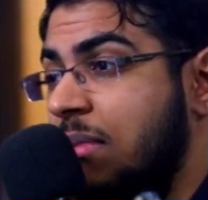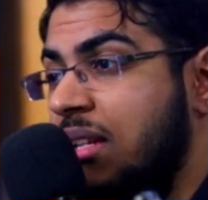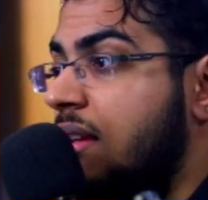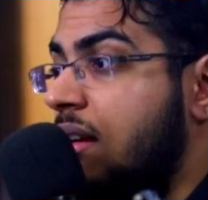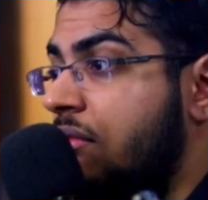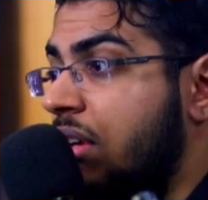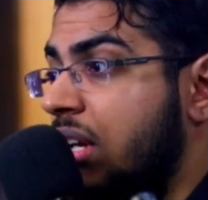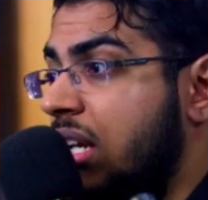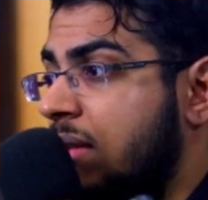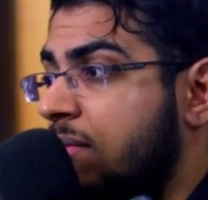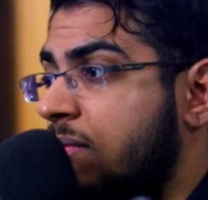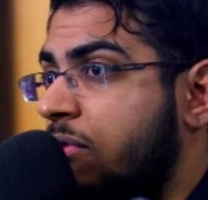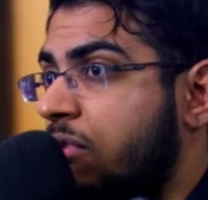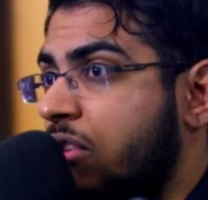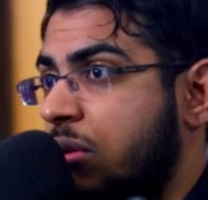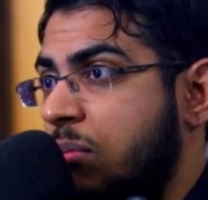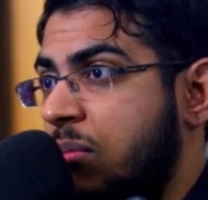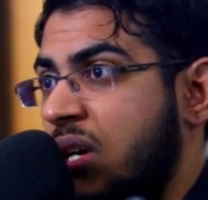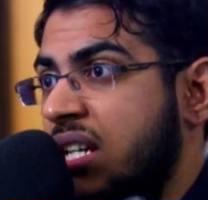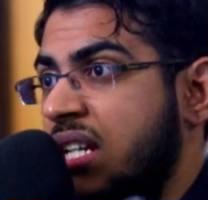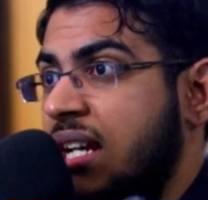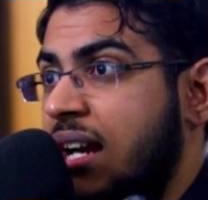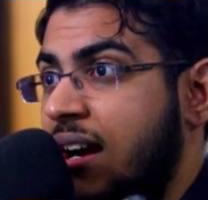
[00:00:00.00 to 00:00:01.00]
The Zareem
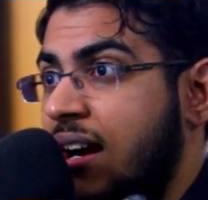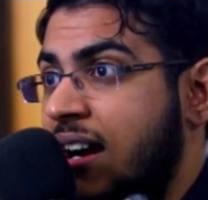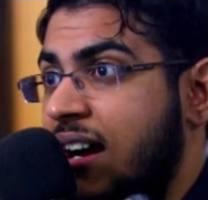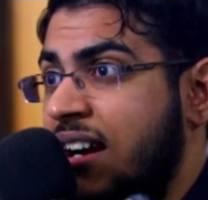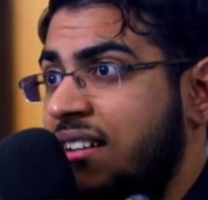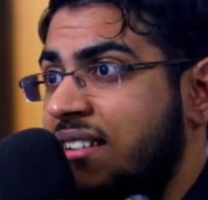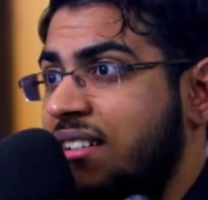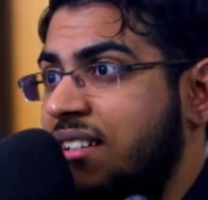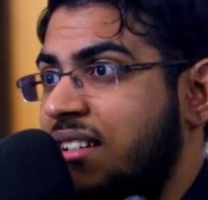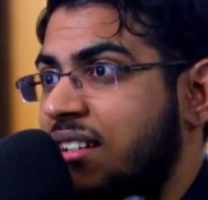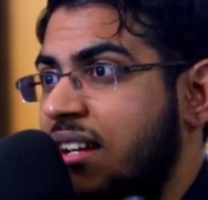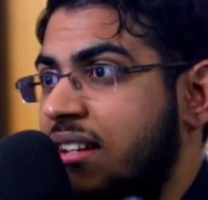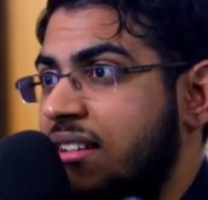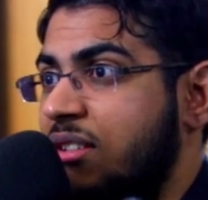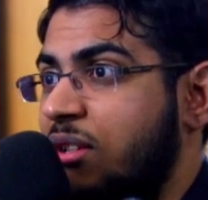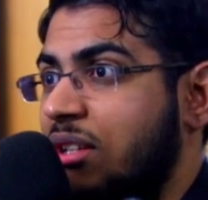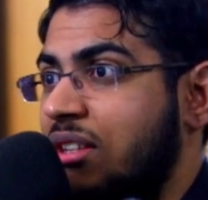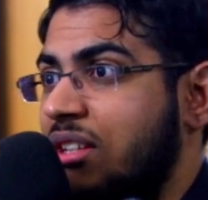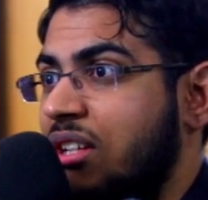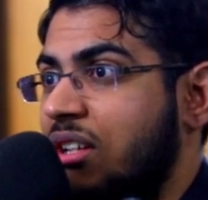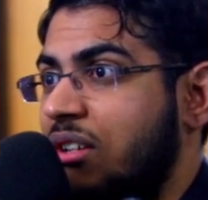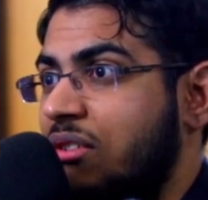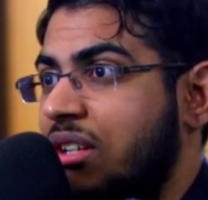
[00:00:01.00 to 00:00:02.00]
full body art,
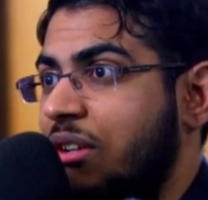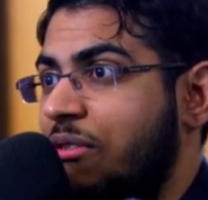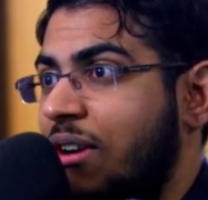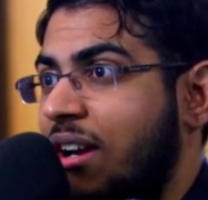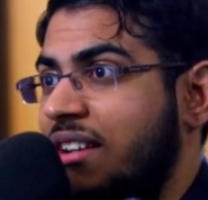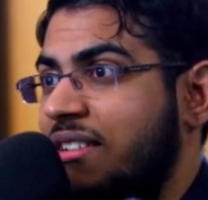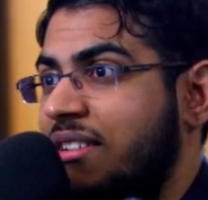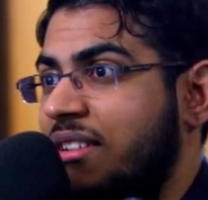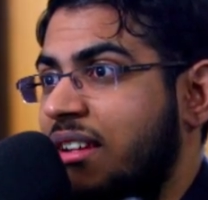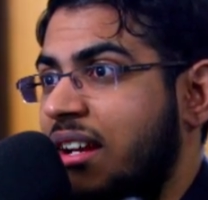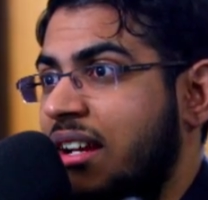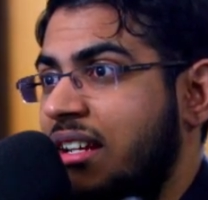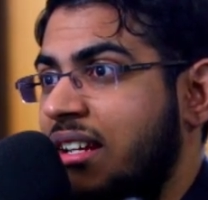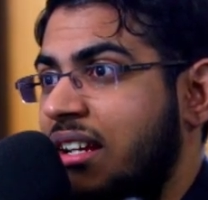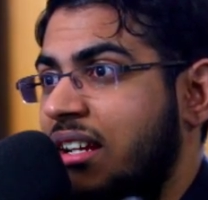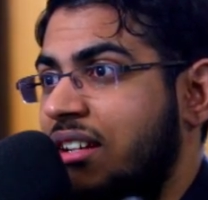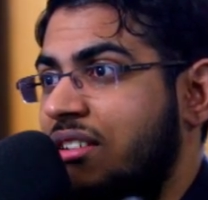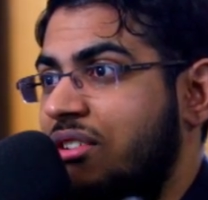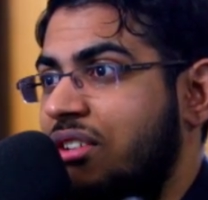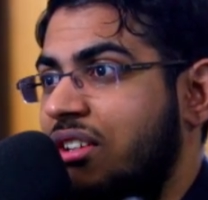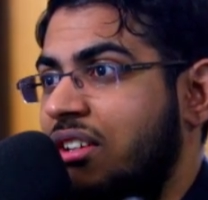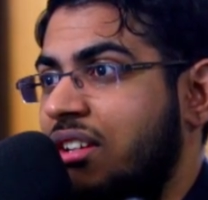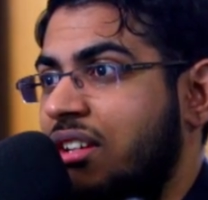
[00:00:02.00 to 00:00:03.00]
as you can see on the right side,
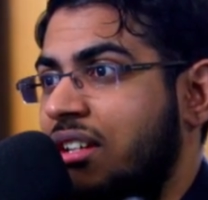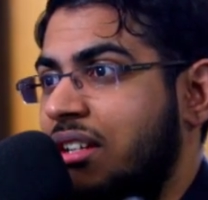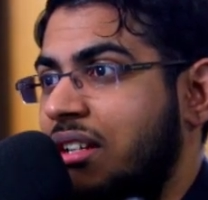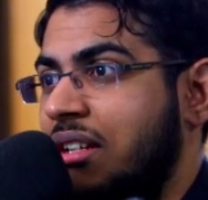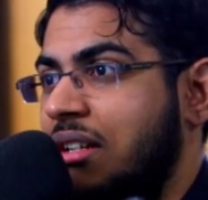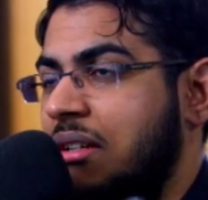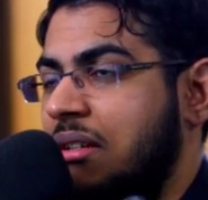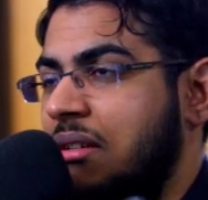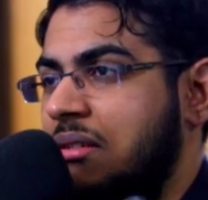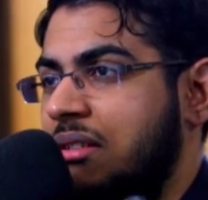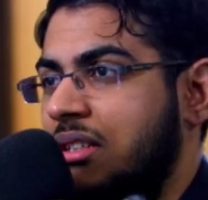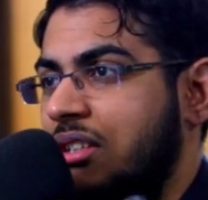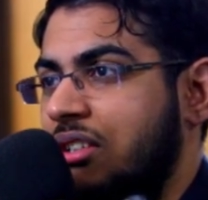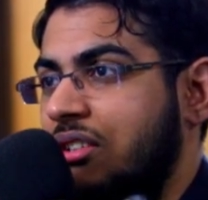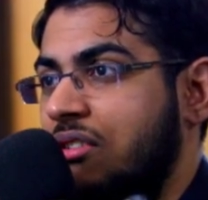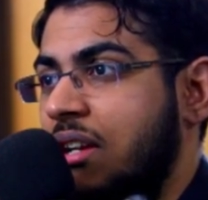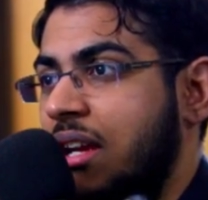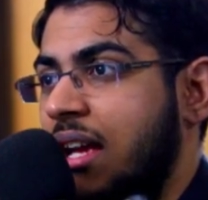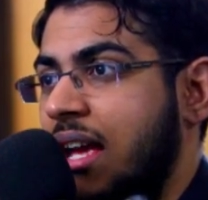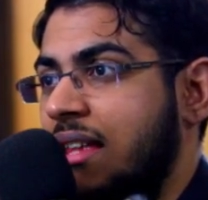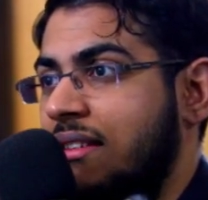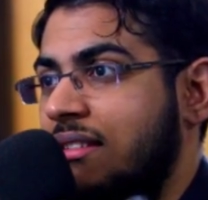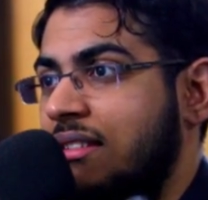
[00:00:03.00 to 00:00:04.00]
it's
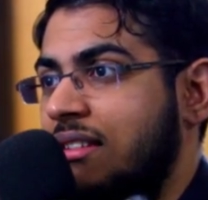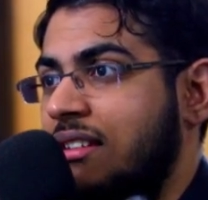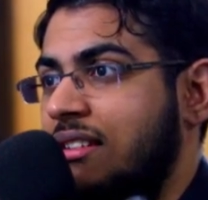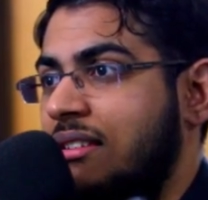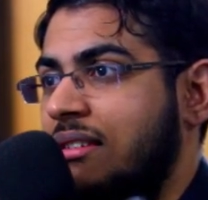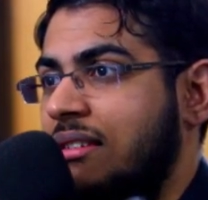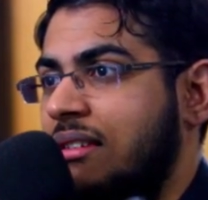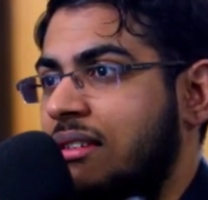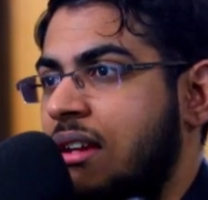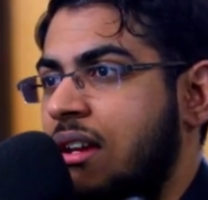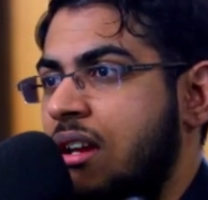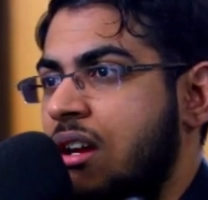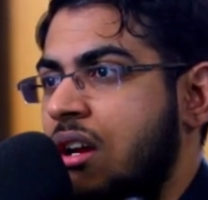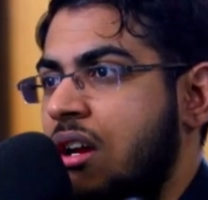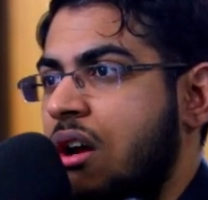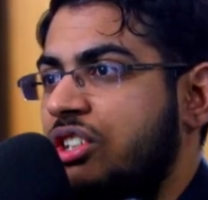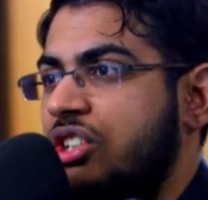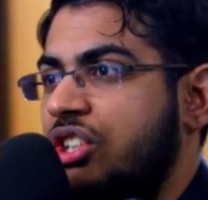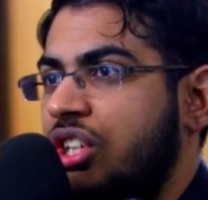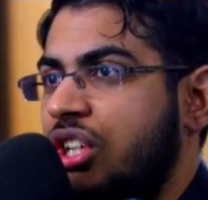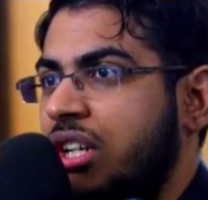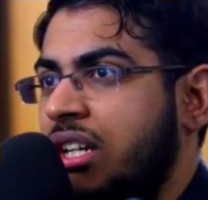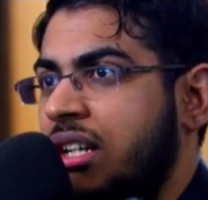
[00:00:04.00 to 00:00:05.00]
has this
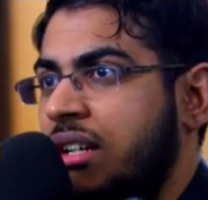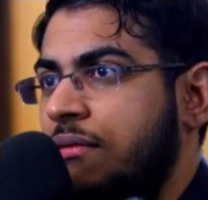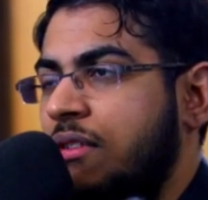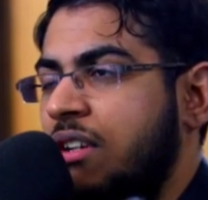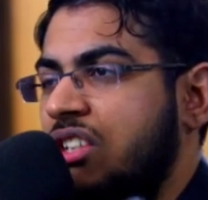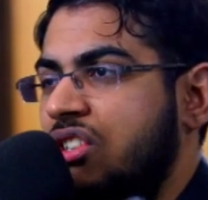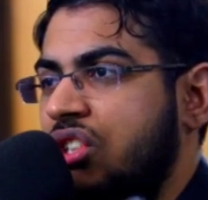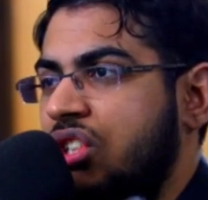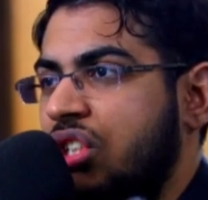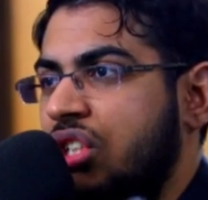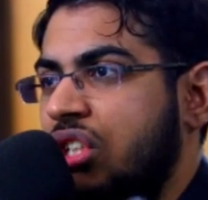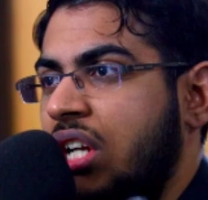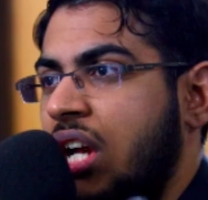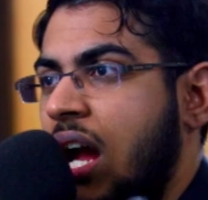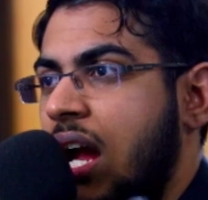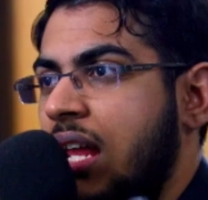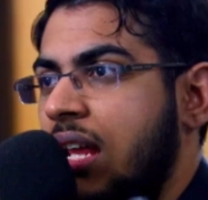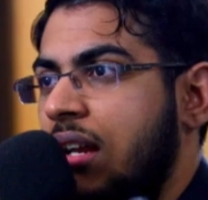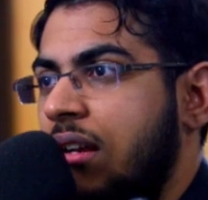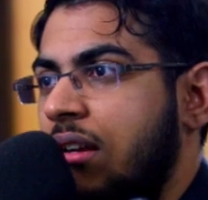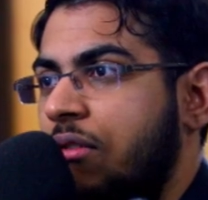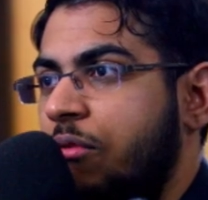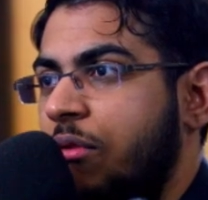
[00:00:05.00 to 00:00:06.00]
orange shirt which
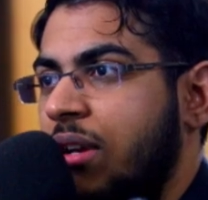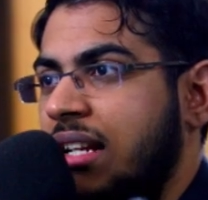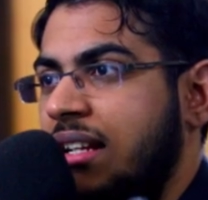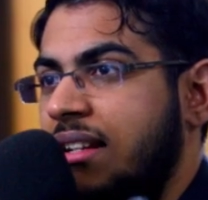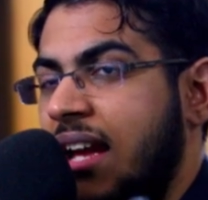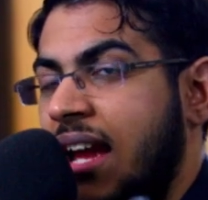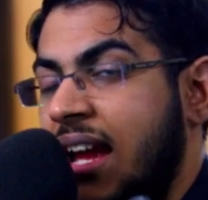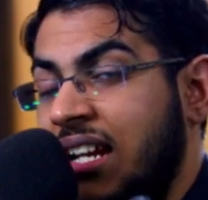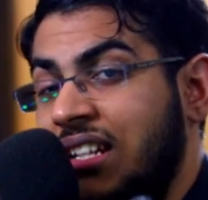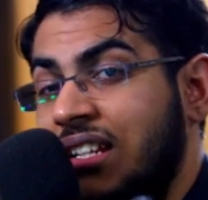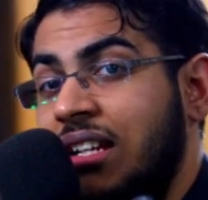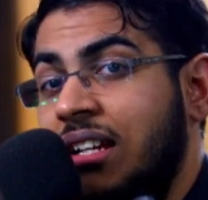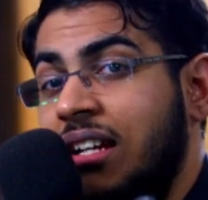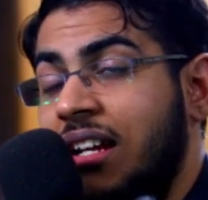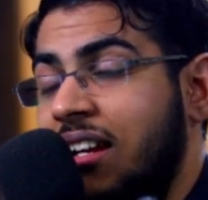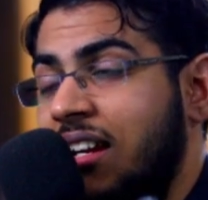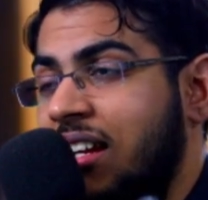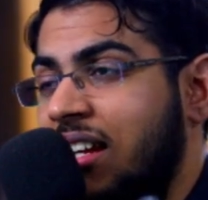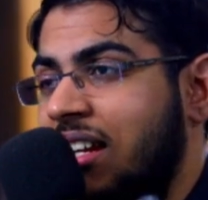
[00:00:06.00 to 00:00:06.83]
Kyle really liked.